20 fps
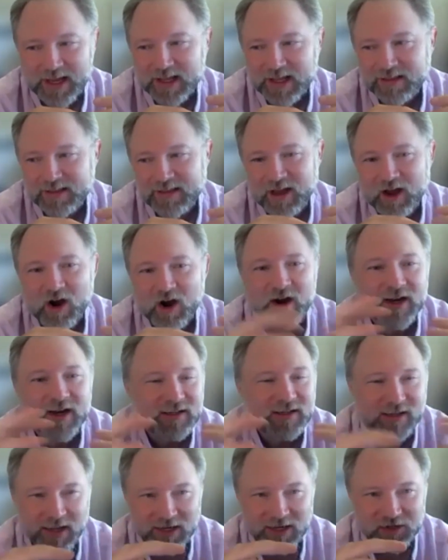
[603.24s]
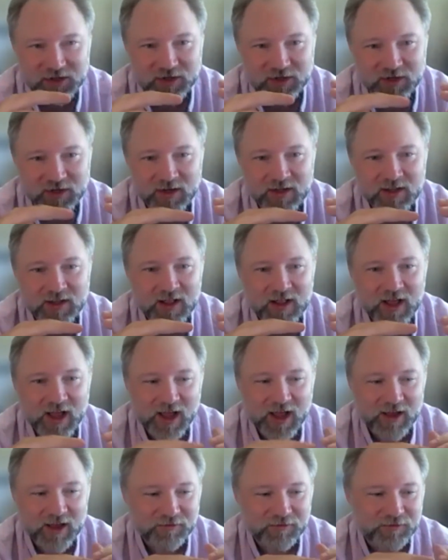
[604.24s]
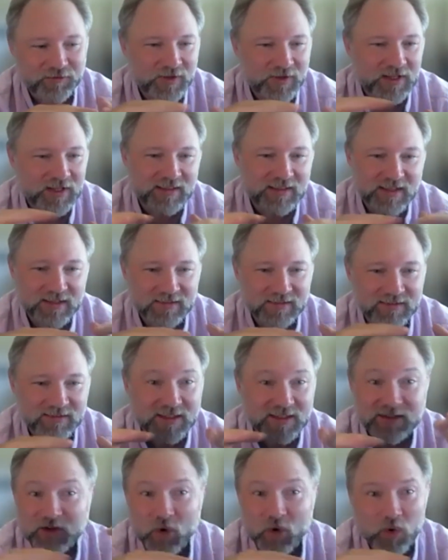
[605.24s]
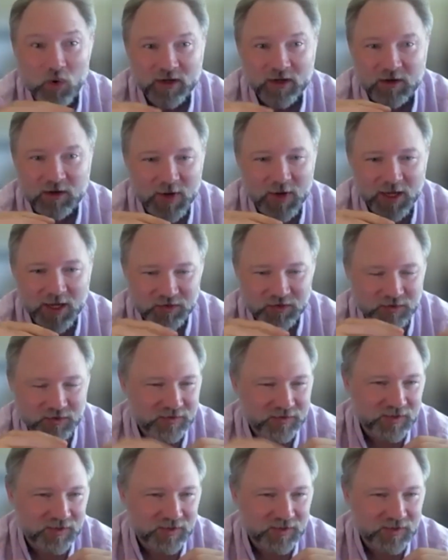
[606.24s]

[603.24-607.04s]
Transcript: in the architecture of these these cortical modules.